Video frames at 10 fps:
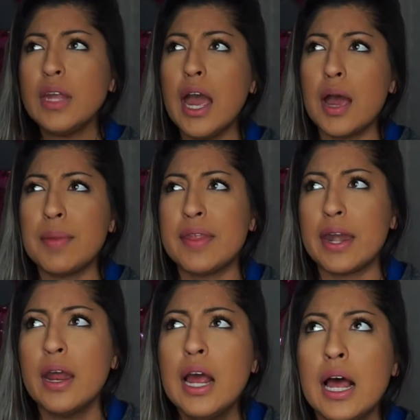And
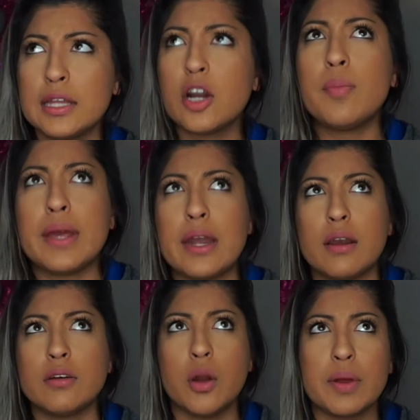then a little
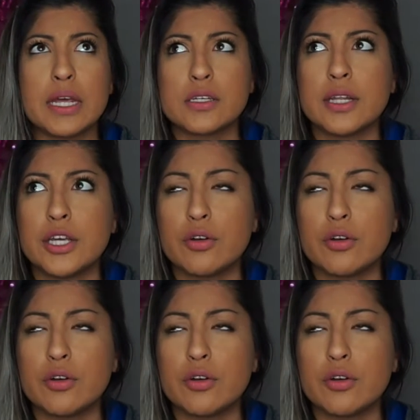bit going into like